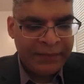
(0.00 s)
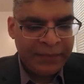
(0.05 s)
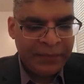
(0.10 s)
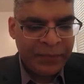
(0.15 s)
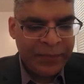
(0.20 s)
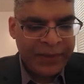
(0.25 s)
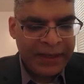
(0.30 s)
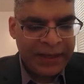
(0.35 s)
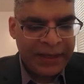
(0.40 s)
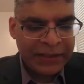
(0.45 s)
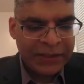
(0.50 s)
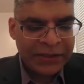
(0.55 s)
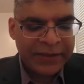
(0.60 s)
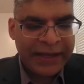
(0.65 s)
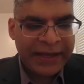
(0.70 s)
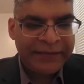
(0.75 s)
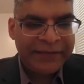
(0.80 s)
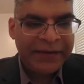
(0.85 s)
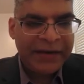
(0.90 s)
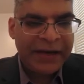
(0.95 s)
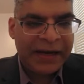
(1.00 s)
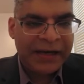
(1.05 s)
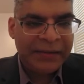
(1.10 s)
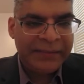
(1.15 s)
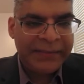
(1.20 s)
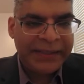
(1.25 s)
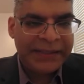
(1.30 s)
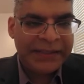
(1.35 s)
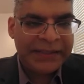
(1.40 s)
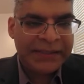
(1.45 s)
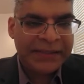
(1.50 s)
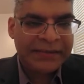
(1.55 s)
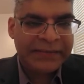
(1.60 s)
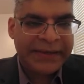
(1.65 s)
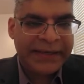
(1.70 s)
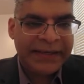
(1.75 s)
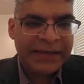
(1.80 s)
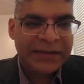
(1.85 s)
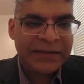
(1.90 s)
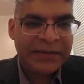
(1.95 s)
We also have garments,
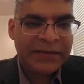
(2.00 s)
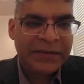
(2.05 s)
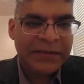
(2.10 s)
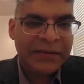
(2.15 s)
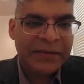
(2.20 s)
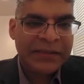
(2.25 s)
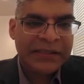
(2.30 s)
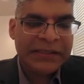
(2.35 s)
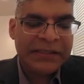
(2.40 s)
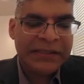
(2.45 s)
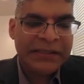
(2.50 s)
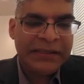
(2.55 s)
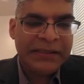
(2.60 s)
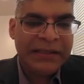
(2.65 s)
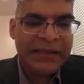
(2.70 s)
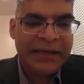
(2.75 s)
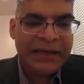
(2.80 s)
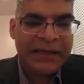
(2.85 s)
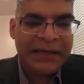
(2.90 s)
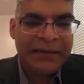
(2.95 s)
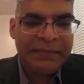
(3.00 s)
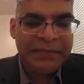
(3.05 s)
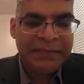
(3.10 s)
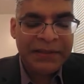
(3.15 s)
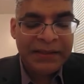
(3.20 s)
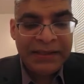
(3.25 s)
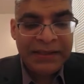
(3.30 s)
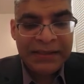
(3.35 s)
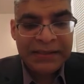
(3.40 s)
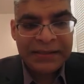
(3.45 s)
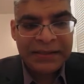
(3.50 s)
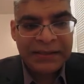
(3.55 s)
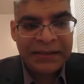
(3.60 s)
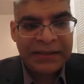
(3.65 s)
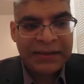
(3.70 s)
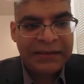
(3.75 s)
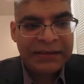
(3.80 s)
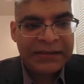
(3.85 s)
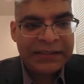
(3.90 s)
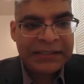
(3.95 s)
right? So these
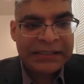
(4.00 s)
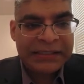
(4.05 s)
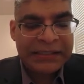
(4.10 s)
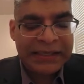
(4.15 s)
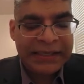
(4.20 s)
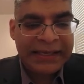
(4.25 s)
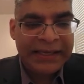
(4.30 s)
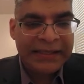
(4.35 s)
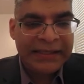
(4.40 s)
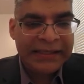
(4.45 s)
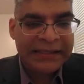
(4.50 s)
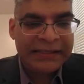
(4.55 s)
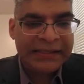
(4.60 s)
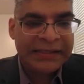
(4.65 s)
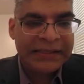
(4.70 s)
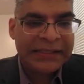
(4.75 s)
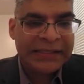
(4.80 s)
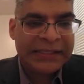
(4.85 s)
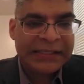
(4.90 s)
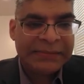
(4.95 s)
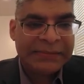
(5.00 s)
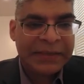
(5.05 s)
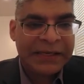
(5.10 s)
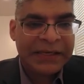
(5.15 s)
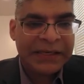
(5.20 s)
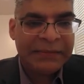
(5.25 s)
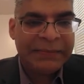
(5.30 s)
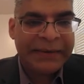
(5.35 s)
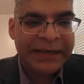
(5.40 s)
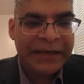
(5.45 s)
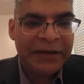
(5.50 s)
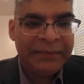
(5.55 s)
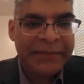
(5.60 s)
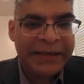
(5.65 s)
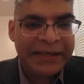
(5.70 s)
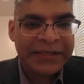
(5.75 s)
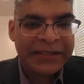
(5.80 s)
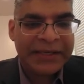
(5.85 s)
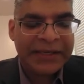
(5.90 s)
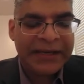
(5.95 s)
are smart
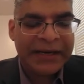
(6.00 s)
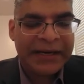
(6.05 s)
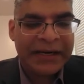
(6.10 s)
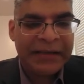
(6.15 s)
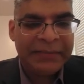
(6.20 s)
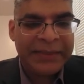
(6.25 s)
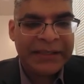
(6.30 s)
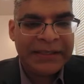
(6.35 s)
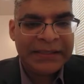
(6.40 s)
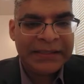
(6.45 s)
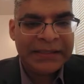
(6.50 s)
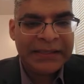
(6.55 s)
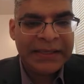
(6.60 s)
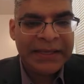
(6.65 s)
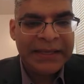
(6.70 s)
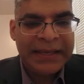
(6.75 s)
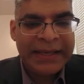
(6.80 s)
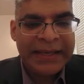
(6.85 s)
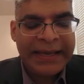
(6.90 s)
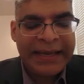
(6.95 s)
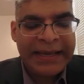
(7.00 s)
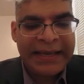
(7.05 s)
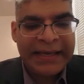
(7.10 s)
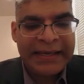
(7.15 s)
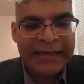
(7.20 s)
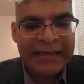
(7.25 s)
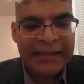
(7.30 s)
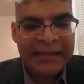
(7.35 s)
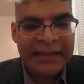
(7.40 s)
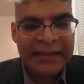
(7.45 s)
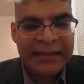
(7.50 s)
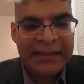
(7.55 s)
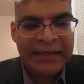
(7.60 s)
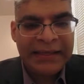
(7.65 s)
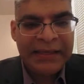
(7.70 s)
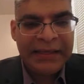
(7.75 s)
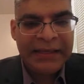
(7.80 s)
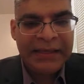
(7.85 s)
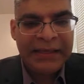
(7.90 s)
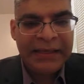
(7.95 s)
biometric garments, and
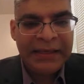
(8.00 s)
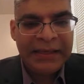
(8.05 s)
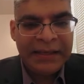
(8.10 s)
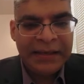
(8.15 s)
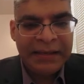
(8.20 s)
the